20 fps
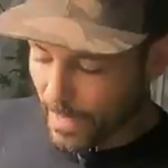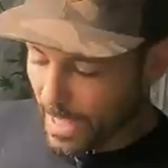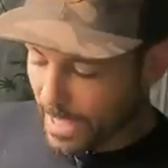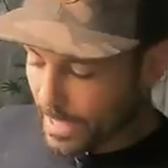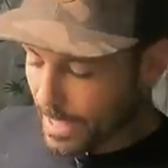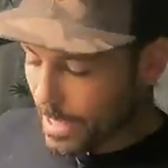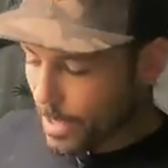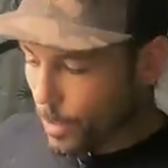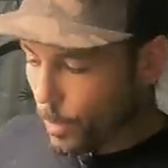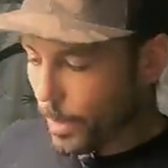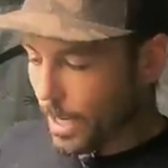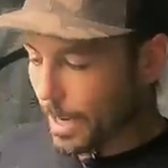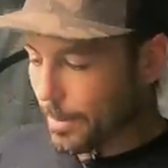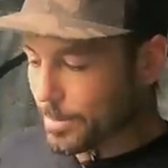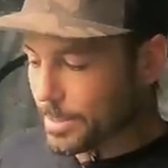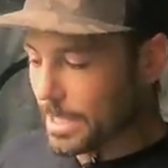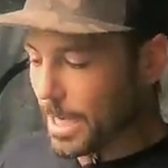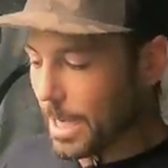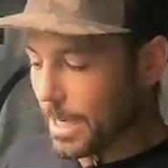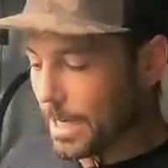and then when
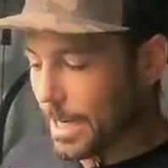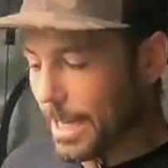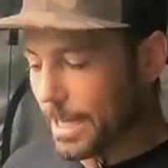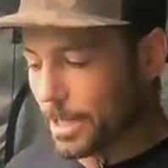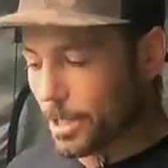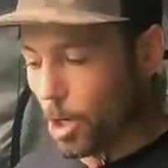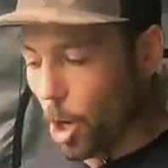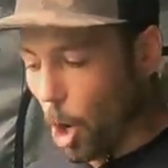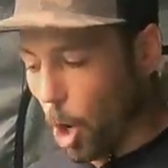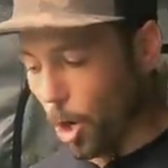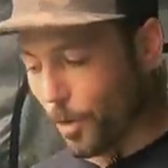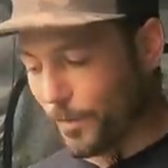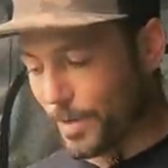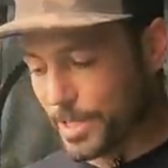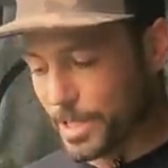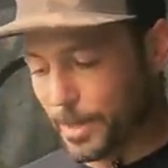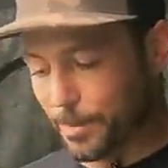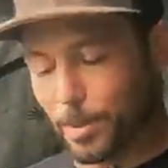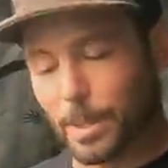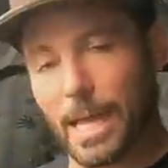I'm done and I
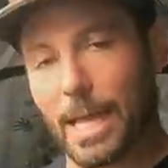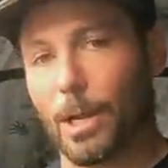harvest the